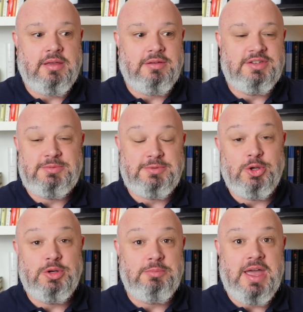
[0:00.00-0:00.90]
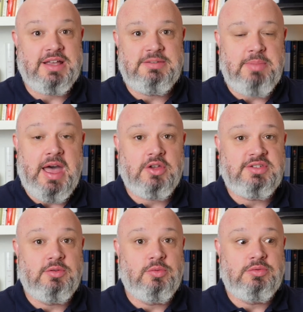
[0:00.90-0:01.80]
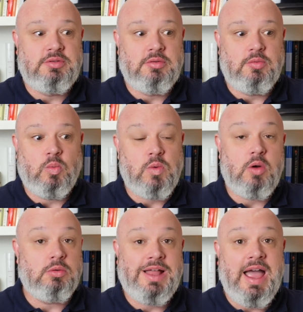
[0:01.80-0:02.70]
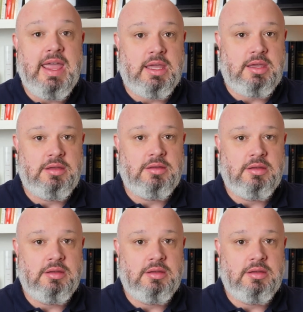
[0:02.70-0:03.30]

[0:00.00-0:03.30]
soon-to-be ex-spouse won't like.